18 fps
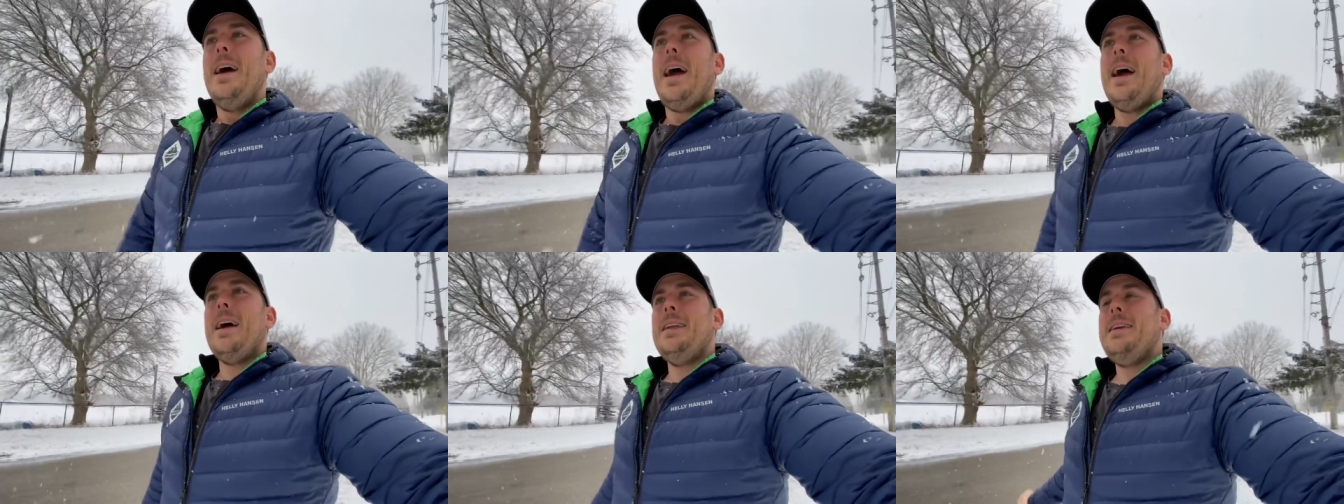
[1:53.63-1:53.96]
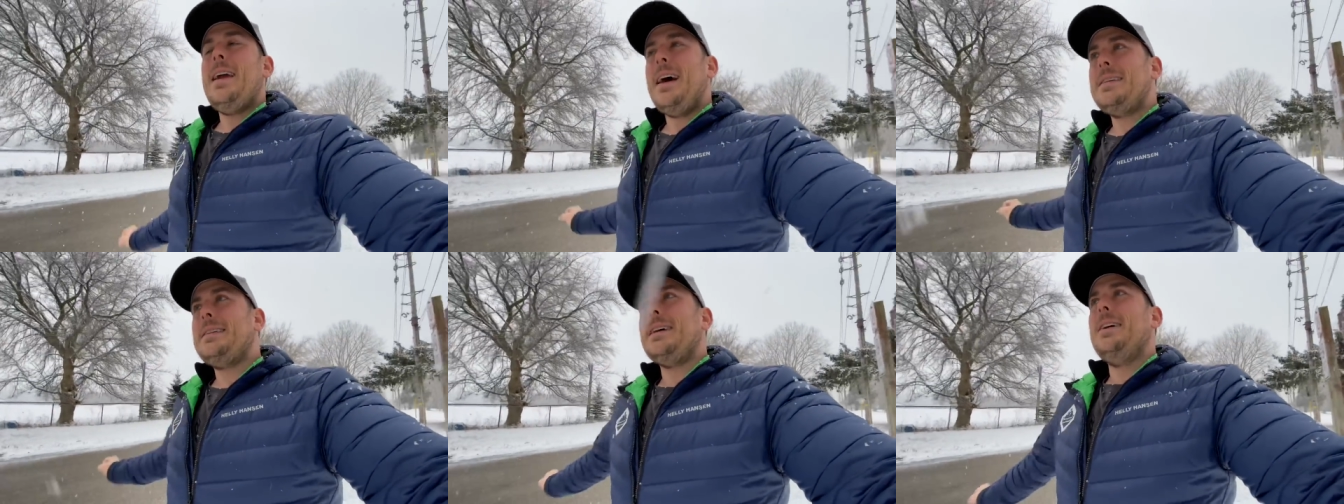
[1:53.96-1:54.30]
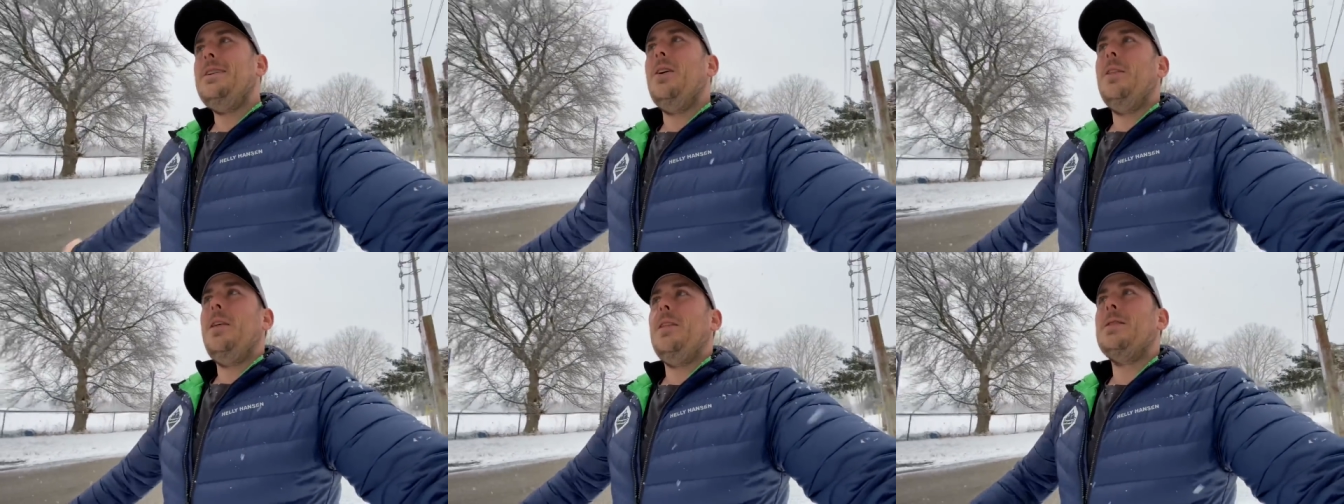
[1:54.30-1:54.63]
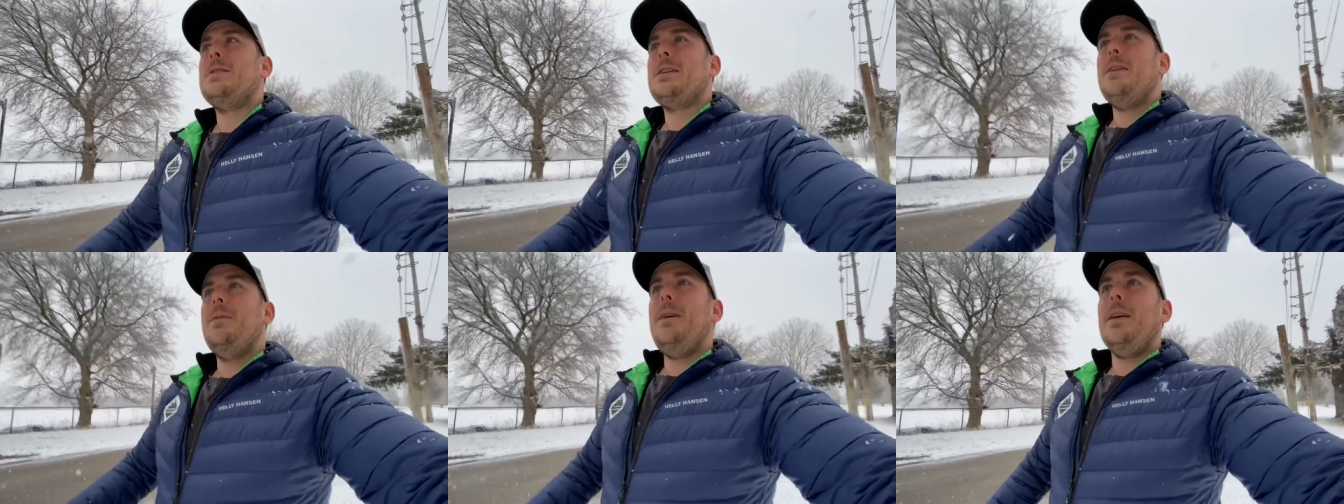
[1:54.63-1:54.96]
And yes, I know that
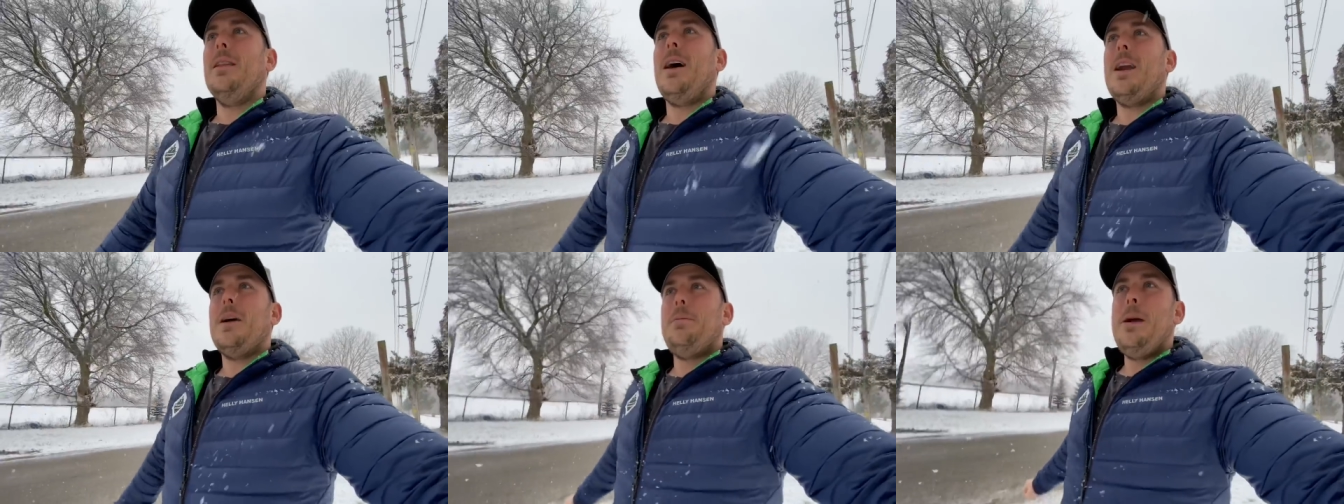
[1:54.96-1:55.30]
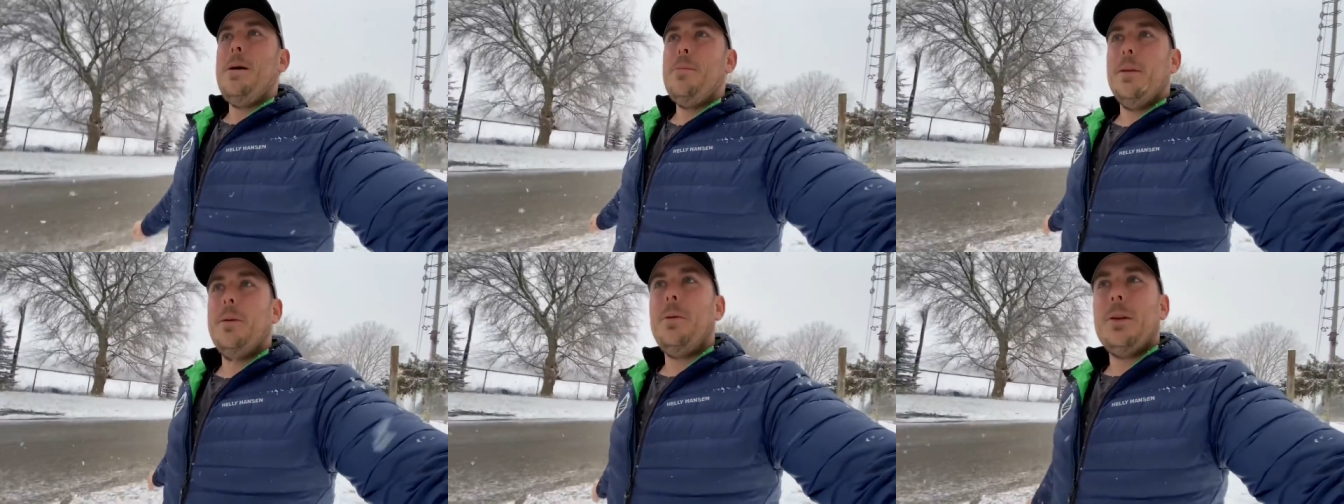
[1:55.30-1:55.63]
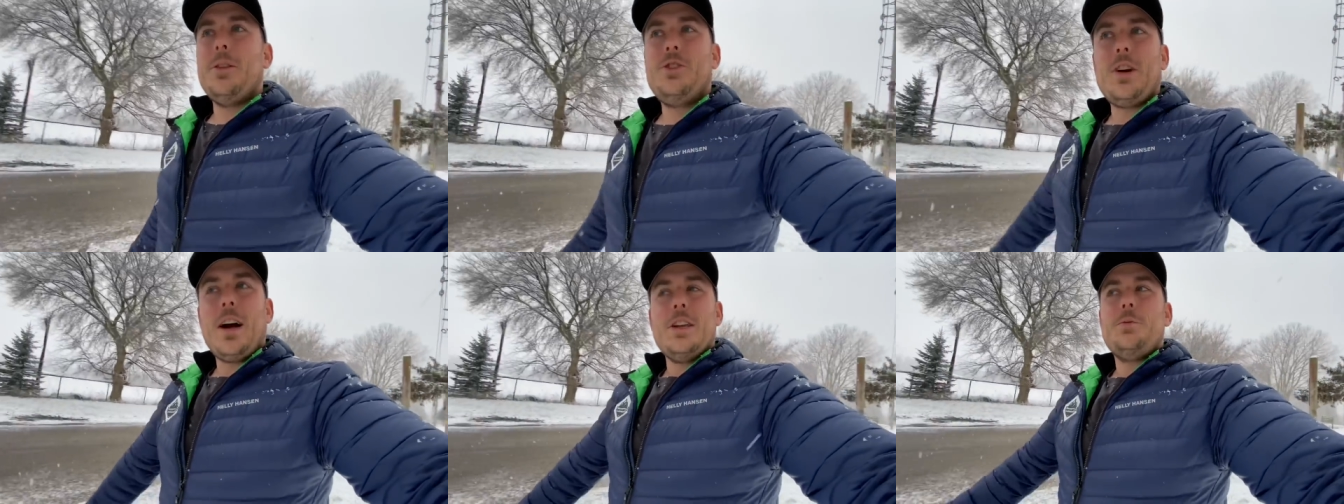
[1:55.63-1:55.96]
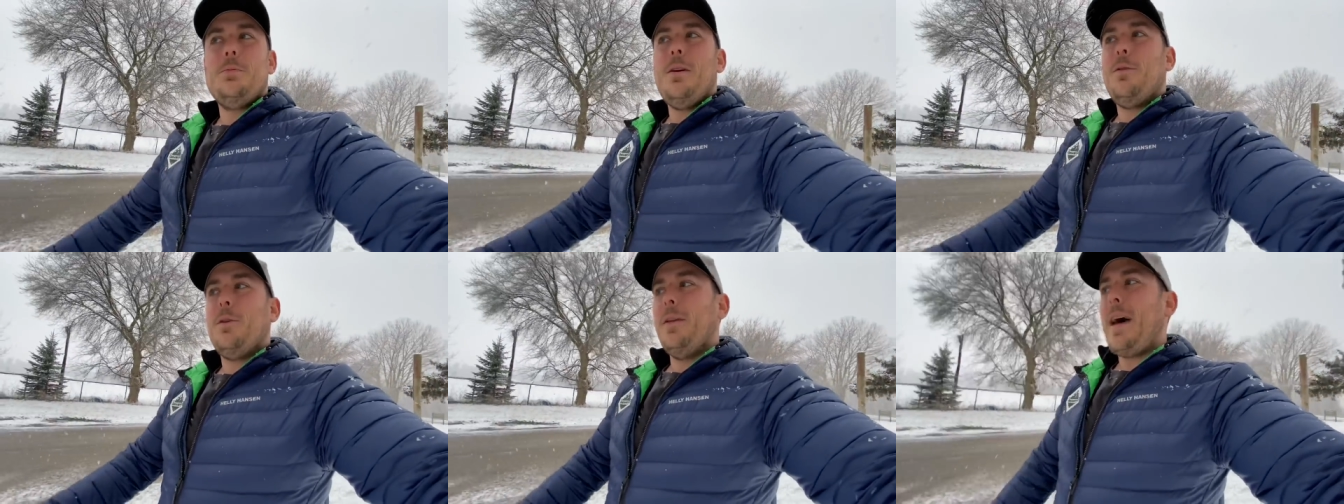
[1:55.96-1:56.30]
there's going to be a lot of people that will judge
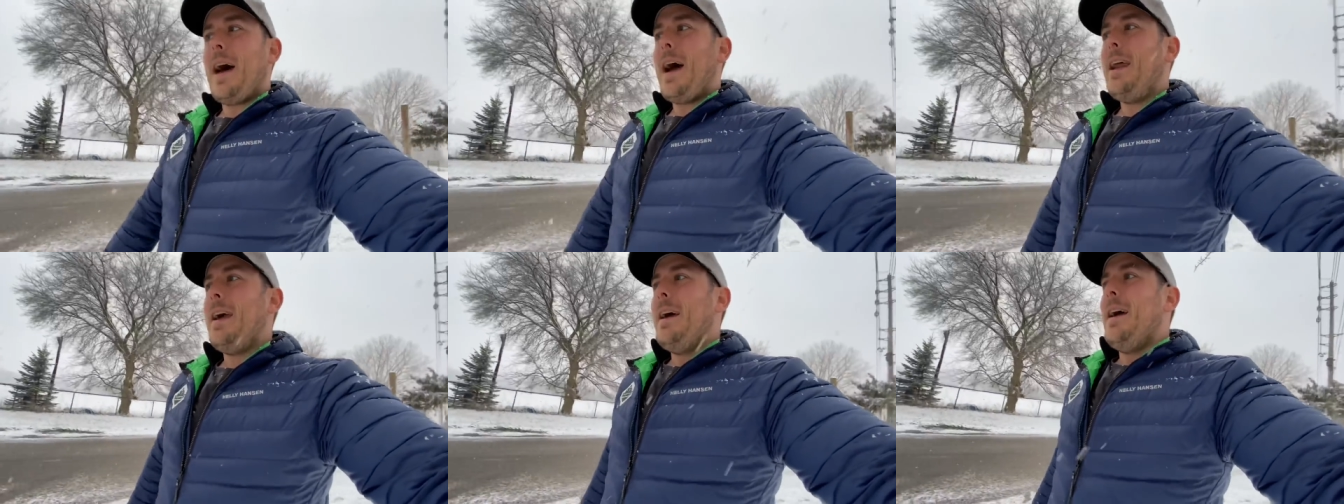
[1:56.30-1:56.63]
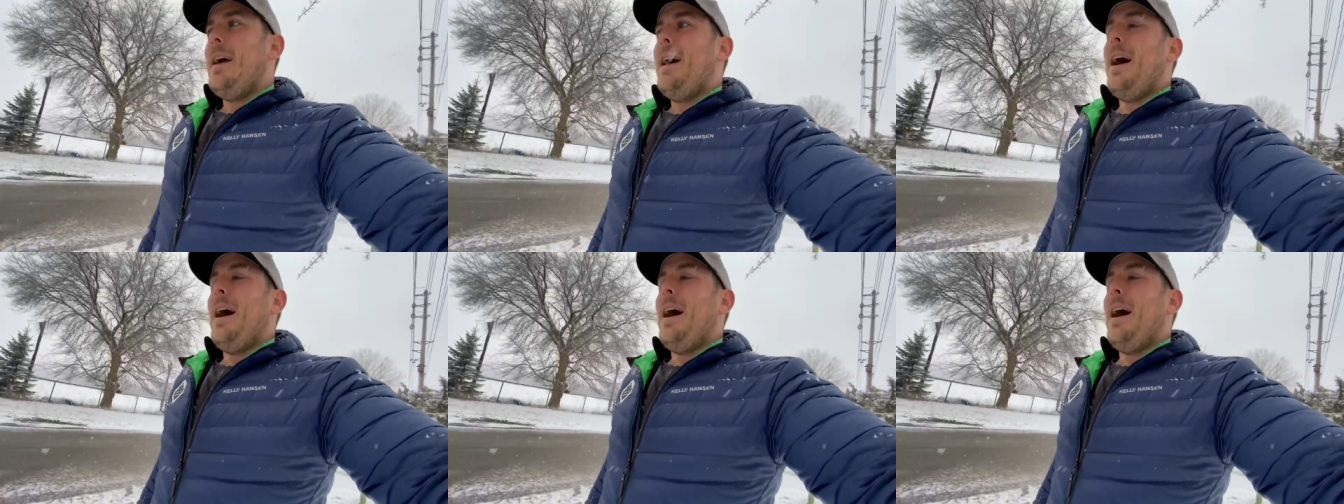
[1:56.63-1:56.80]
me for that.